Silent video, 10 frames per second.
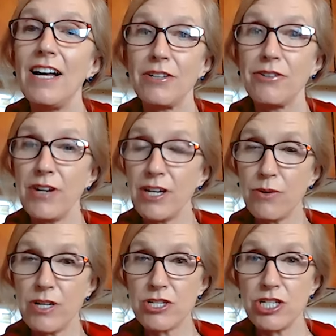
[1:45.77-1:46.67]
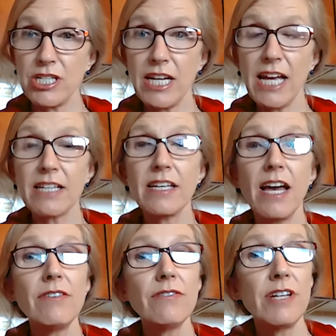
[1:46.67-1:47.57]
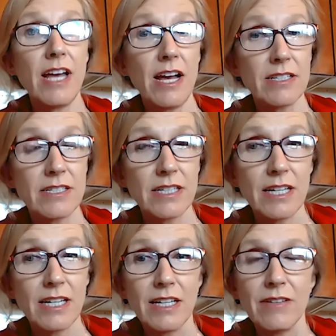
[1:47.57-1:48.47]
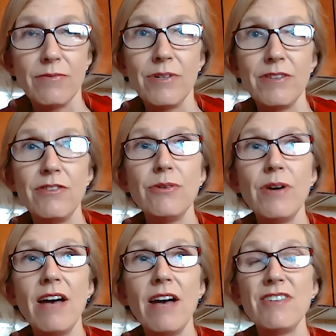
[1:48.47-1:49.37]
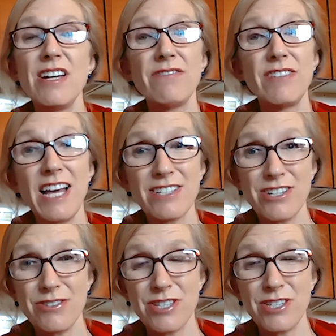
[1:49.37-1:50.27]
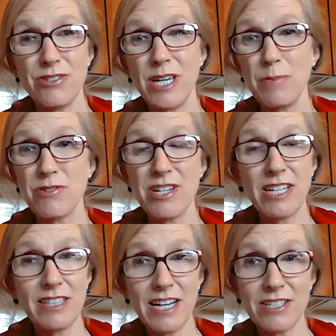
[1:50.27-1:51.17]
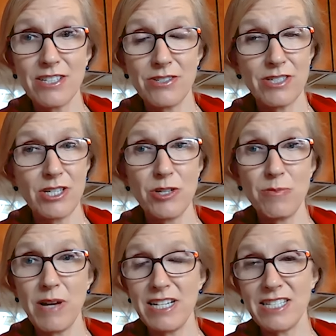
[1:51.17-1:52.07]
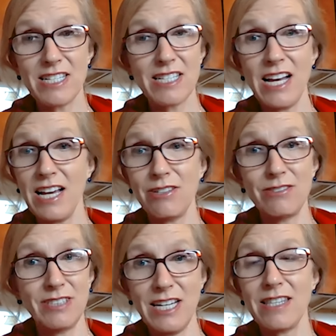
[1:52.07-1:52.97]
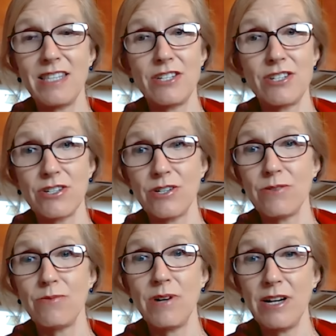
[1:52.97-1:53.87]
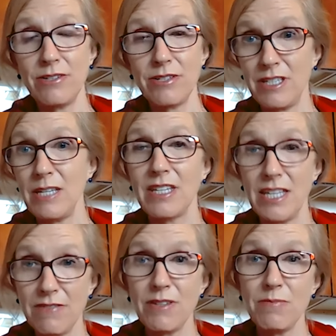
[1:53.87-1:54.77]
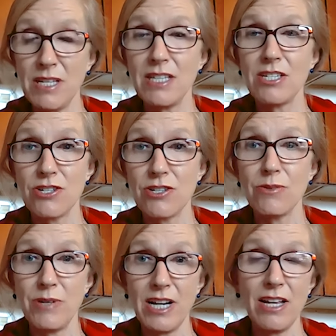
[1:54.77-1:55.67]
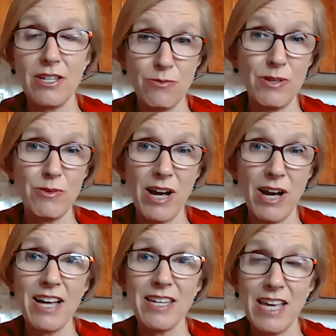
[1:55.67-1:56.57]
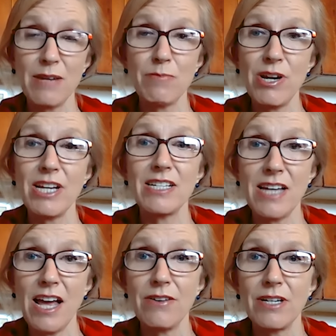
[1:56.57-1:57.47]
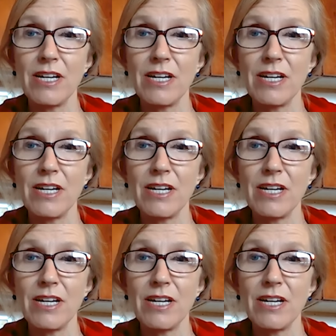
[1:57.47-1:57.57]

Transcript: Ah, great question. It can react. When you have enough lactose and you keep drinking lactose and your body says, I don't like this sugar, why are you keep giving me this sugar when I, when I can't break it down?